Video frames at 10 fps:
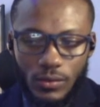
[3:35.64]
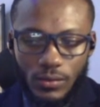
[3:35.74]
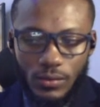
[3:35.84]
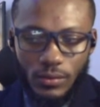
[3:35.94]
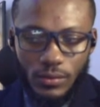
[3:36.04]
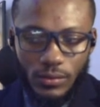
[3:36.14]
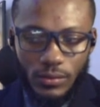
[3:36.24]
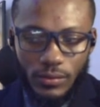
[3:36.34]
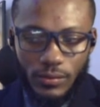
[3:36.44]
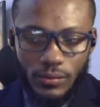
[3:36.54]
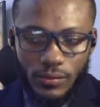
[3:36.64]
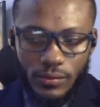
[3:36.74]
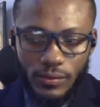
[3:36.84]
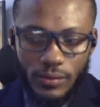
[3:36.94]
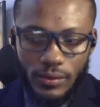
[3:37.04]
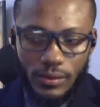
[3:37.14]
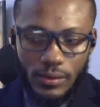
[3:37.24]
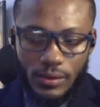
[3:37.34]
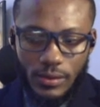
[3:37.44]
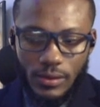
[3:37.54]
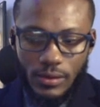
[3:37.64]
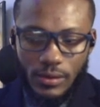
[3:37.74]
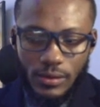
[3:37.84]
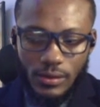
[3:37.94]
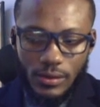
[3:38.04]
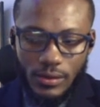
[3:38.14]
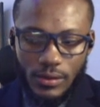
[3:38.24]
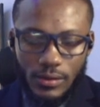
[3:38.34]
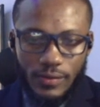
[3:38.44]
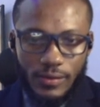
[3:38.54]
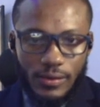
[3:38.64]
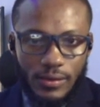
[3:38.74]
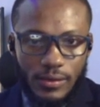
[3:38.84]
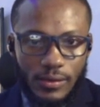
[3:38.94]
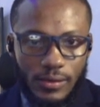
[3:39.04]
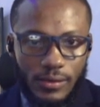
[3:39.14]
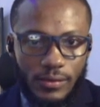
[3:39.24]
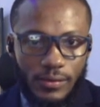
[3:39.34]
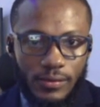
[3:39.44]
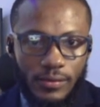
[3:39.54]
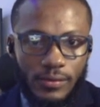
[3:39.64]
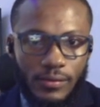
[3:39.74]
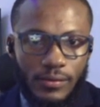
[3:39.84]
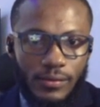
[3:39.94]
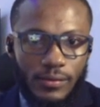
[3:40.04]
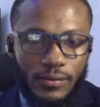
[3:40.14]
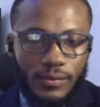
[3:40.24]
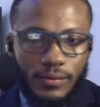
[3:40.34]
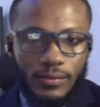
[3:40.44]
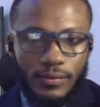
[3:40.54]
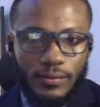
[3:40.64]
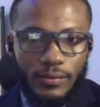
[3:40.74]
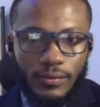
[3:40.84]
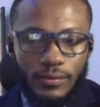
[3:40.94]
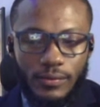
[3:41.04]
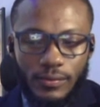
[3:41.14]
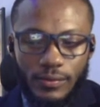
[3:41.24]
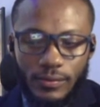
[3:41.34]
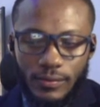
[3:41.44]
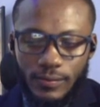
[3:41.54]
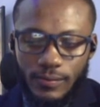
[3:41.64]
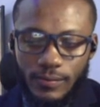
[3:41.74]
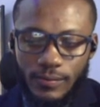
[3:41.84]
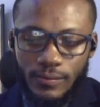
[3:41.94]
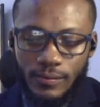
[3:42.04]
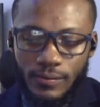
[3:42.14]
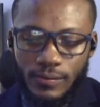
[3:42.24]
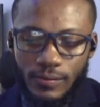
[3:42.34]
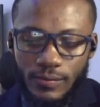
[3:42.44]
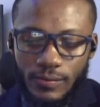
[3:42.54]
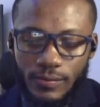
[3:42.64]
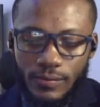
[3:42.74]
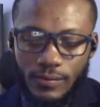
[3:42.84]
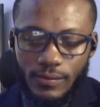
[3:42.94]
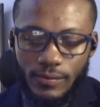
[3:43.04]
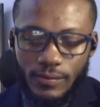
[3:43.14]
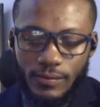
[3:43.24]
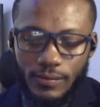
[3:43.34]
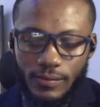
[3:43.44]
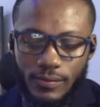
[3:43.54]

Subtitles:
The person shown says nothing.